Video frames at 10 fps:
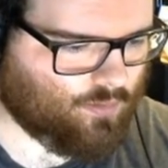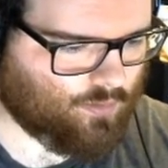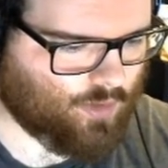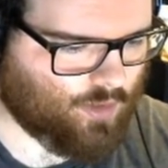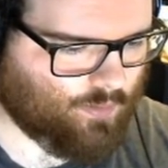
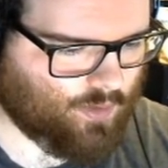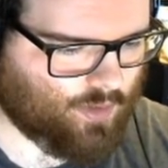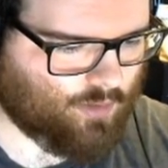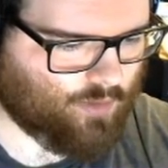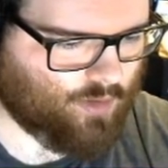Oh, I'm
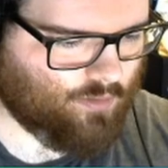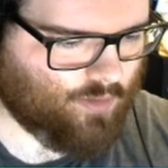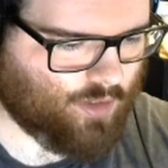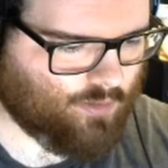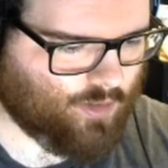using the wrong
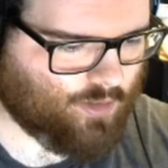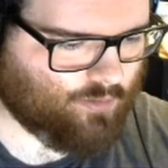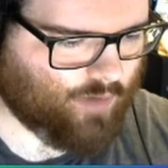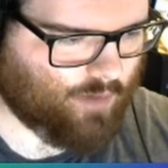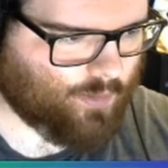one. Don't use the
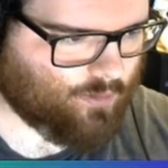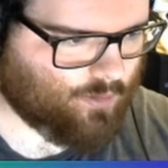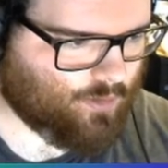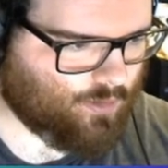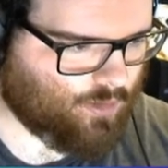rainbow
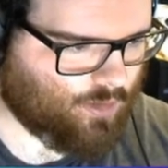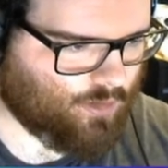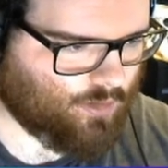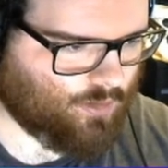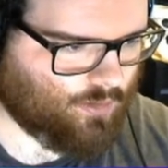one.
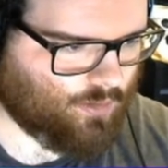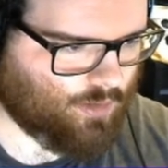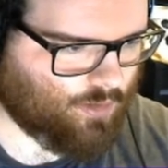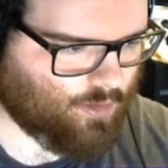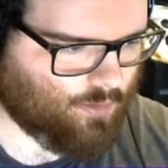
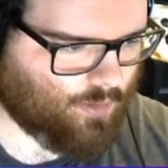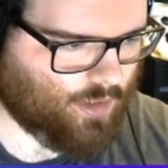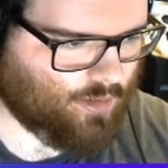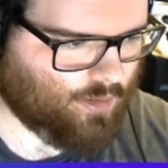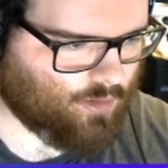
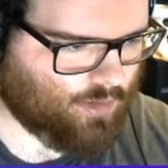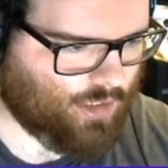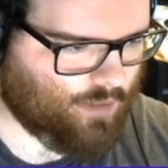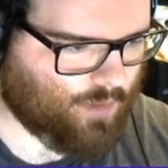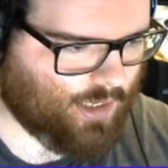Weird. So
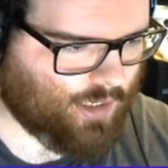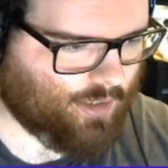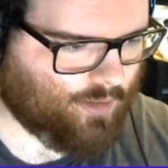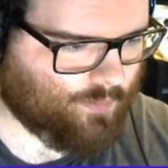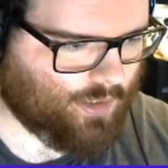dy
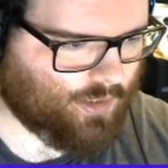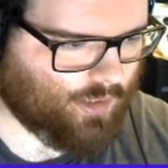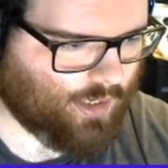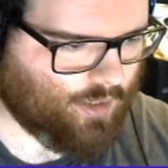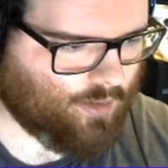by
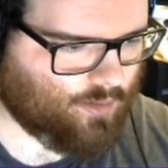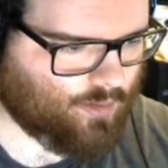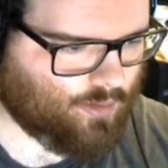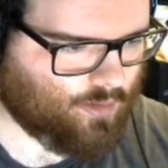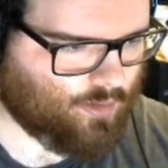
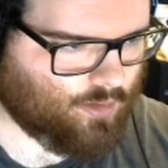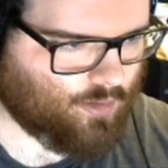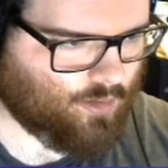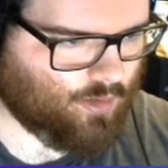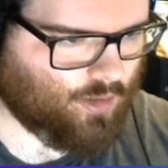dx
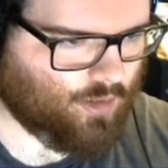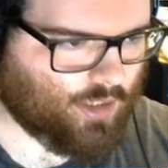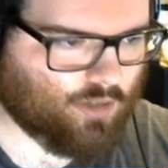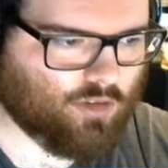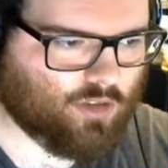
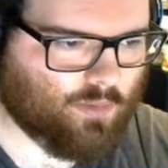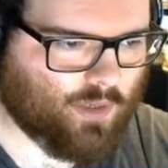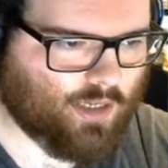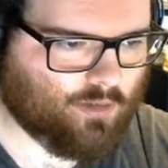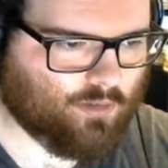is going to
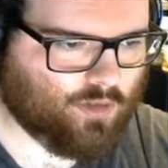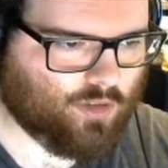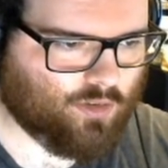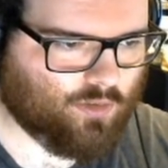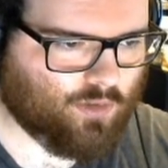be equal
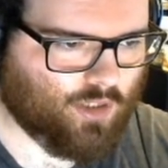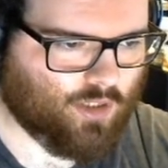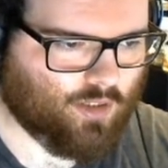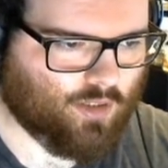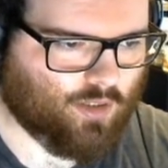to
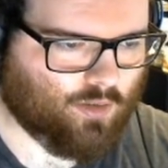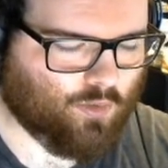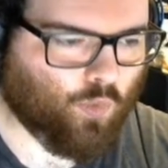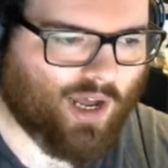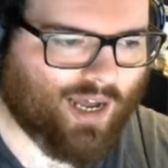
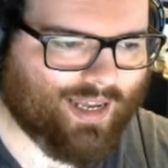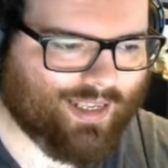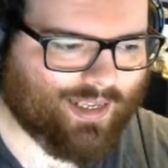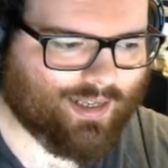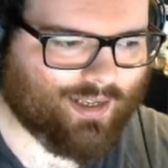
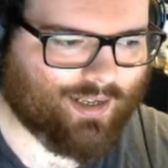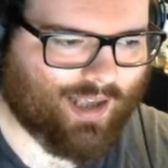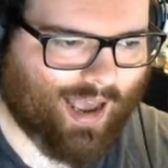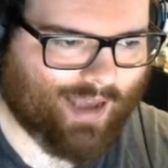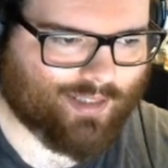y
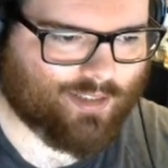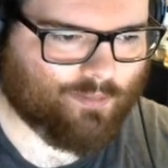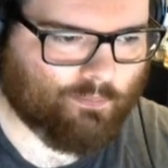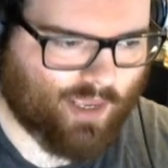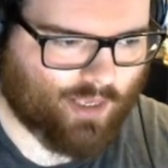at
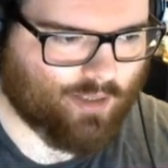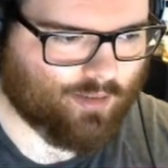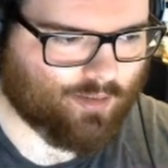b.